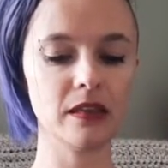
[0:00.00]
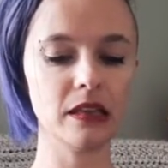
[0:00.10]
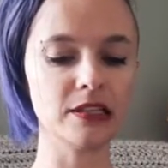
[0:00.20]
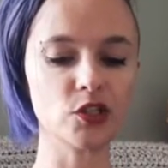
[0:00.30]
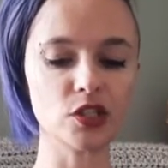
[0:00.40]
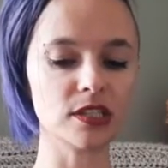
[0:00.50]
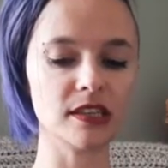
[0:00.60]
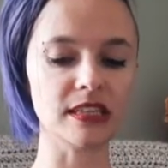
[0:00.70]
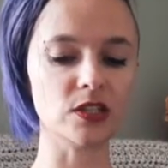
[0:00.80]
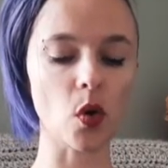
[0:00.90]
It's just,
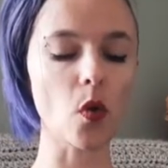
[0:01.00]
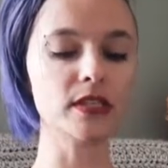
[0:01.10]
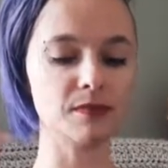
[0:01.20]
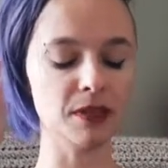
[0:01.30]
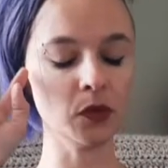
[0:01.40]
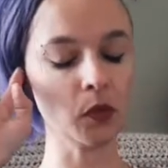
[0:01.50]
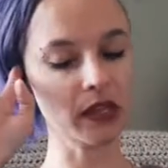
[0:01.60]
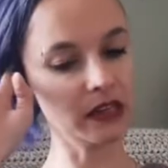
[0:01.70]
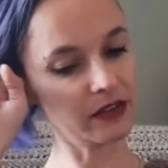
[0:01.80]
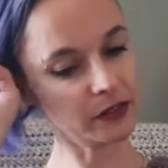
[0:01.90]
that's always been the way
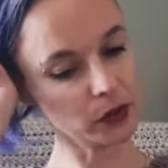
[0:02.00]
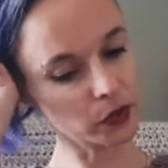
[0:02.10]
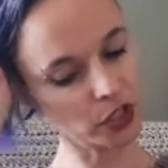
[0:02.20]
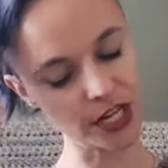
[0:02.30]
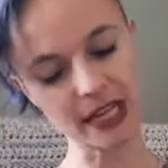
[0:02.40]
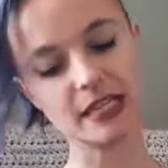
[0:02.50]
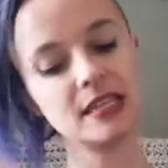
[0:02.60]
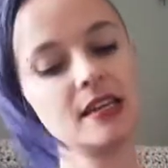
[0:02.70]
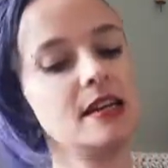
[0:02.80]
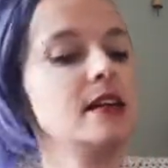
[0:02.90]
that I've crocheted.
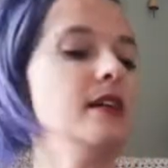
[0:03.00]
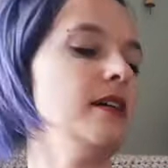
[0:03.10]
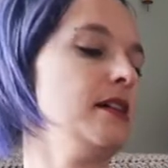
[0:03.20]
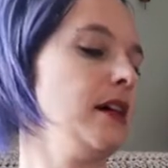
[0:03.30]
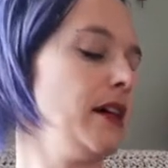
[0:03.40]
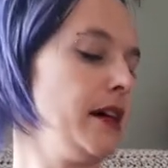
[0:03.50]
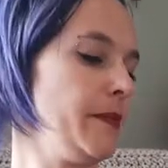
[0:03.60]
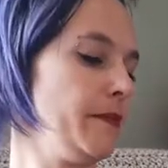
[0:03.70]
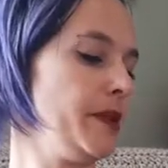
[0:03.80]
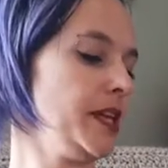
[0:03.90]

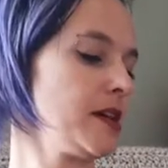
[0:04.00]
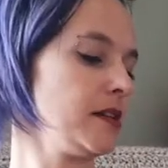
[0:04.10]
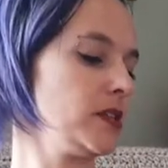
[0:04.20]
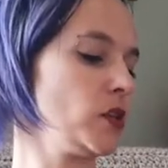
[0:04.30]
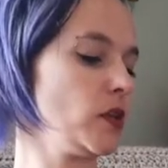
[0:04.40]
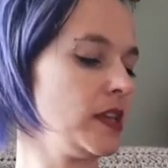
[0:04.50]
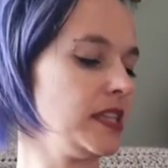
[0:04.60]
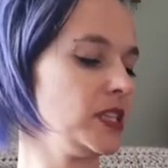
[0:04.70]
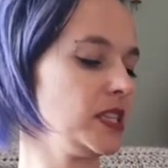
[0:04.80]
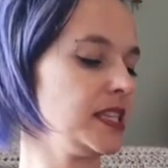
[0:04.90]
But yeah, so
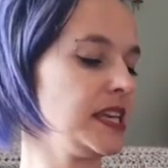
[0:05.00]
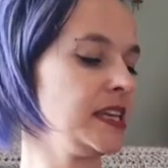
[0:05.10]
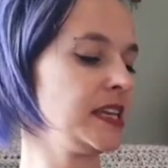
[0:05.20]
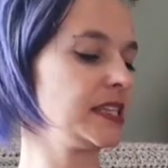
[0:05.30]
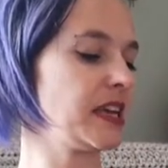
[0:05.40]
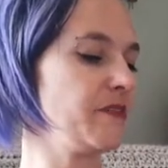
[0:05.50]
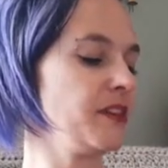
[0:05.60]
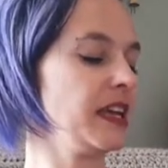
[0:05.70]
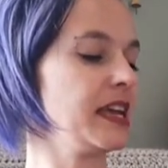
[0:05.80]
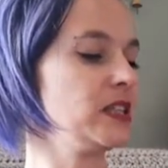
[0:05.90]
this is a nice, I feel
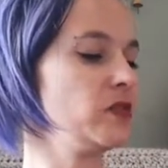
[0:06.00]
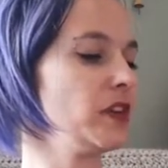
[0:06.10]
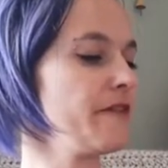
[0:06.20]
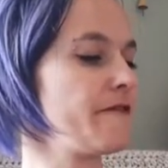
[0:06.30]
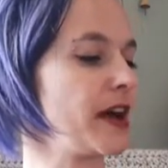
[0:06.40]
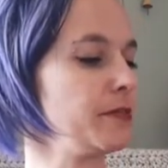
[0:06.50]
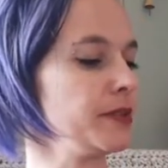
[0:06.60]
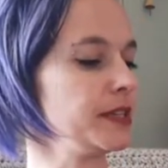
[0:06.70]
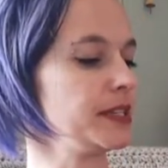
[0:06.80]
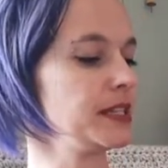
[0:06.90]
like it's very
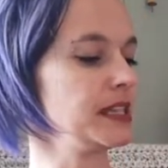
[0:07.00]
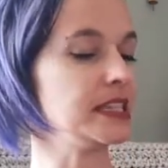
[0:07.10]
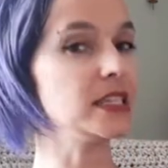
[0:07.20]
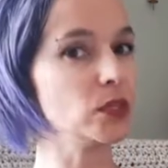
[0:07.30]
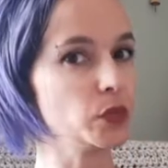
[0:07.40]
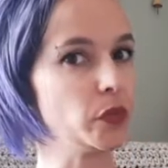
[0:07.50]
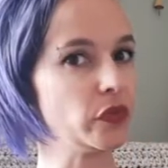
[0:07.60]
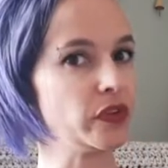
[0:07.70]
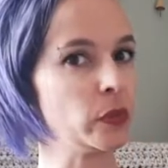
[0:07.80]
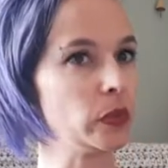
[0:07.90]
vibrant. This is a
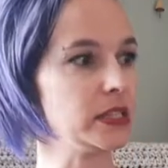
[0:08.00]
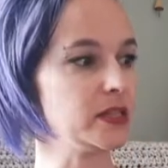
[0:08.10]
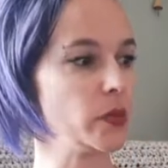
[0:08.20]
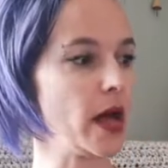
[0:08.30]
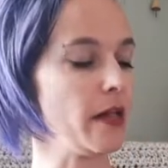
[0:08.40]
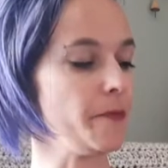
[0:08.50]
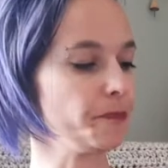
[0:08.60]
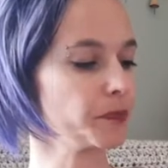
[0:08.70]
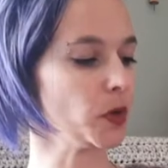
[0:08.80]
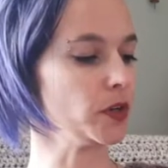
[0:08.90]
roving wool as well,
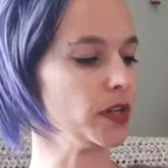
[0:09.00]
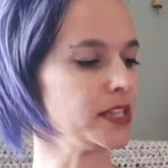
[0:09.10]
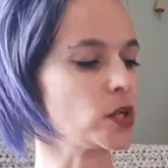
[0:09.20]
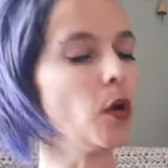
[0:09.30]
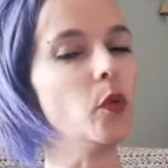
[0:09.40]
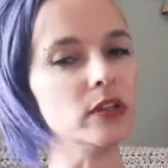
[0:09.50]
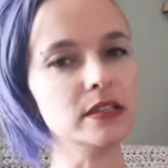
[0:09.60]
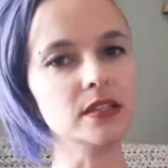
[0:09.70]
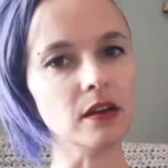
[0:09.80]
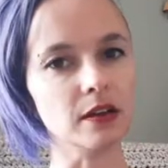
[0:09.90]
or it's not wool,
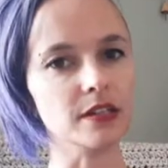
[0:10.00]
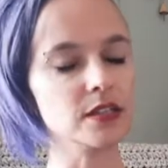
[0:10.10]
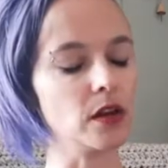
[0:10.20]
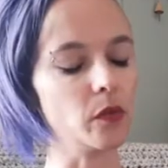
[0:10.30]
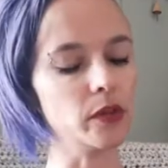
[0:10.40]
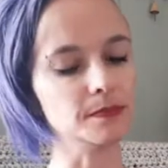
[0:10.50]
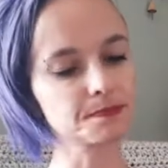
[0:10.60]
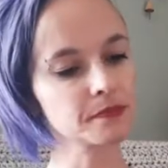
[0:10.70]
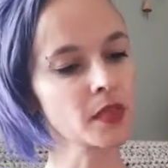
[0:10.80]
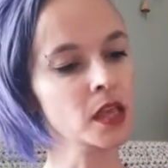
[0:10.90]
it's yarn, it's not wool.
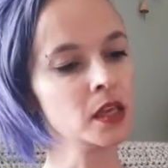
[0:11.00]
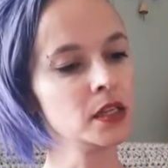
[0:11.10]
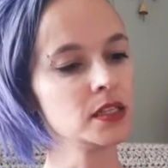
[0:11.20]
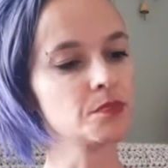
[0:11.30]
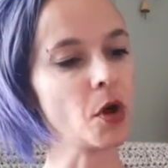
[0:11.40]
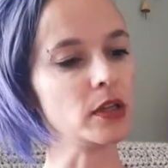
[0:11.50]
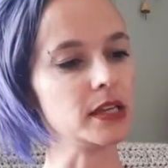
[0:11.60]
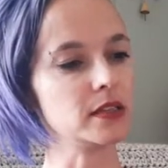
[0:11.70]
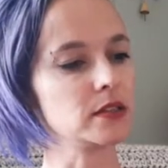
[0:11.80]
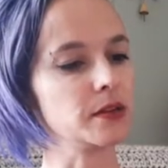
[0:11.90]
It's
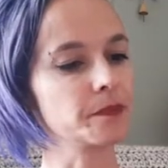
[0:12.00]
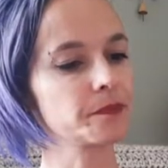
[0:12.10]
polyester,